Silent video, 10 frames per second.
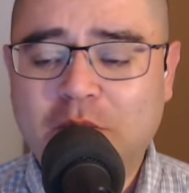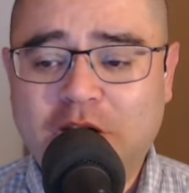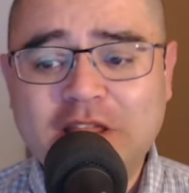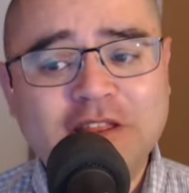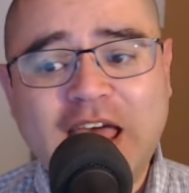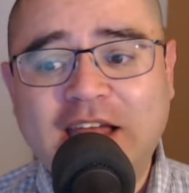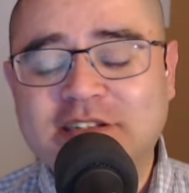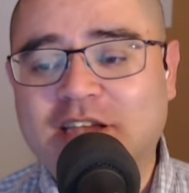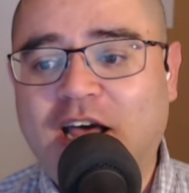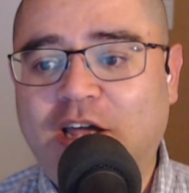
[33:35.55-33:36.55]
But other than
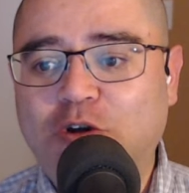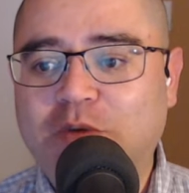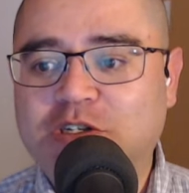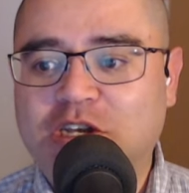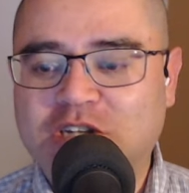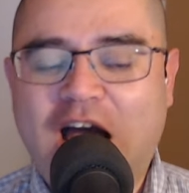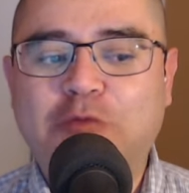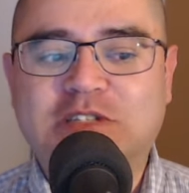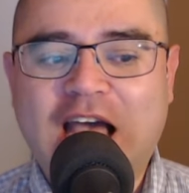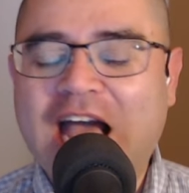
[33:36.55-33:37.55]
that, uh, no big change. I
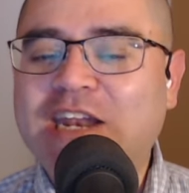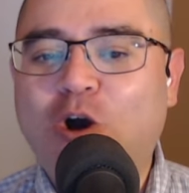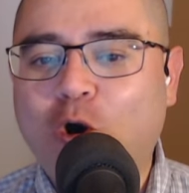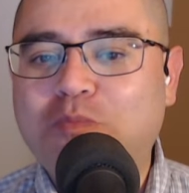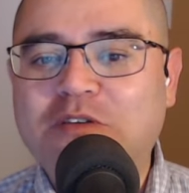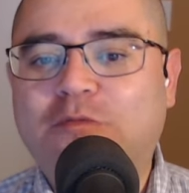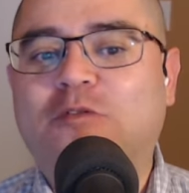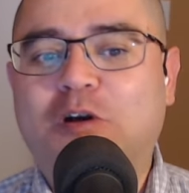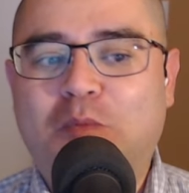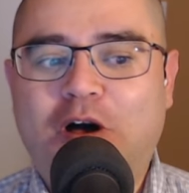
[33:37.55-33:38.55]
was kind of hoping
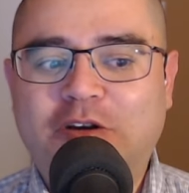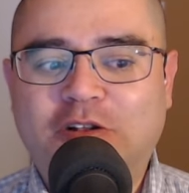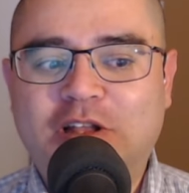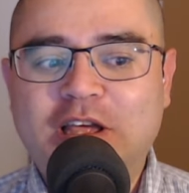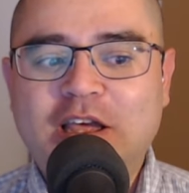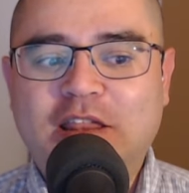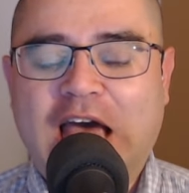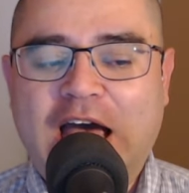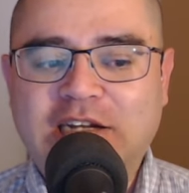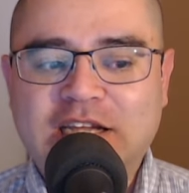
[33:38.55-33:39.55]
for a model
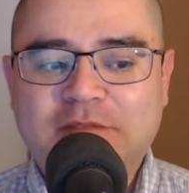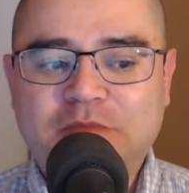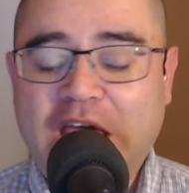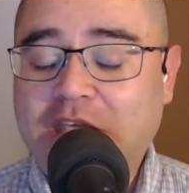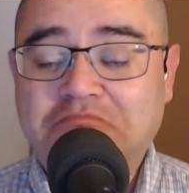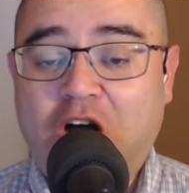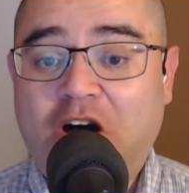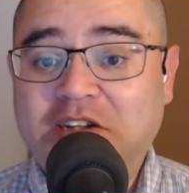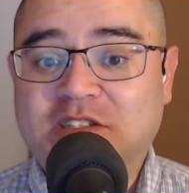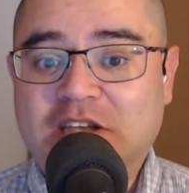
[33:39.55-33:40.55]
that like
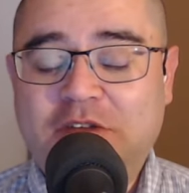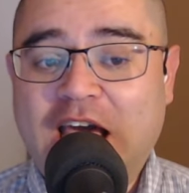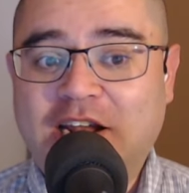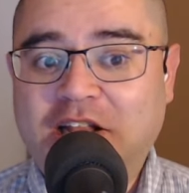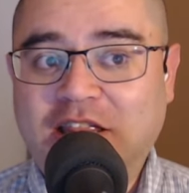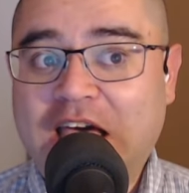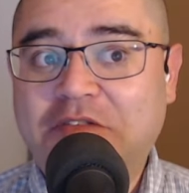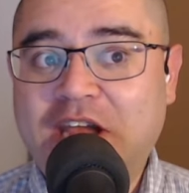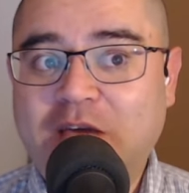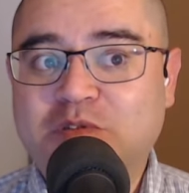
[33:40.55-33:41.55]
honestly if it had
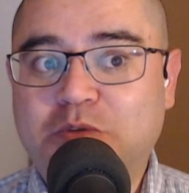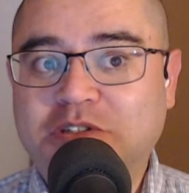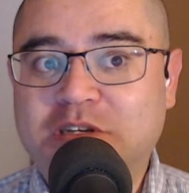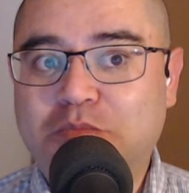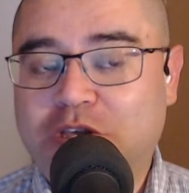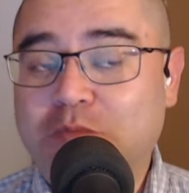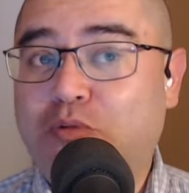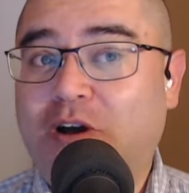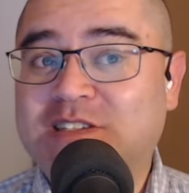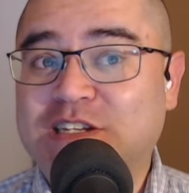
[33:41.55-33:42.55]
11 amps built in but could
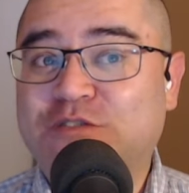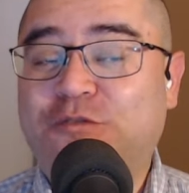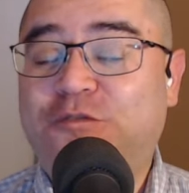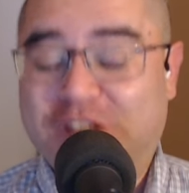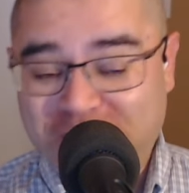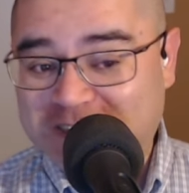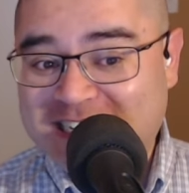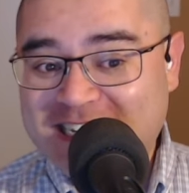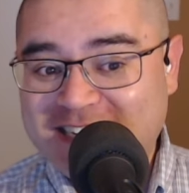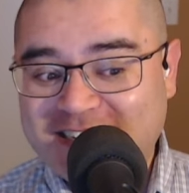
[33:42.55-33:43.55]
process
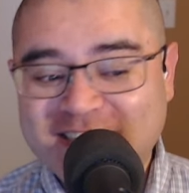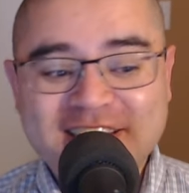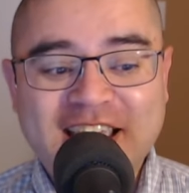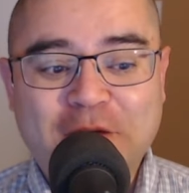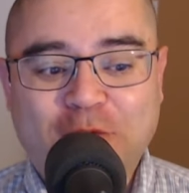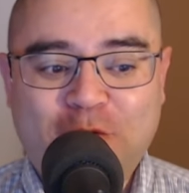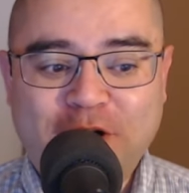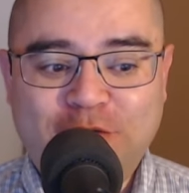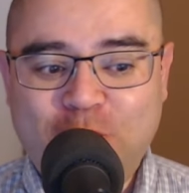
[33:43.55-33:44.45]
15 and required oh.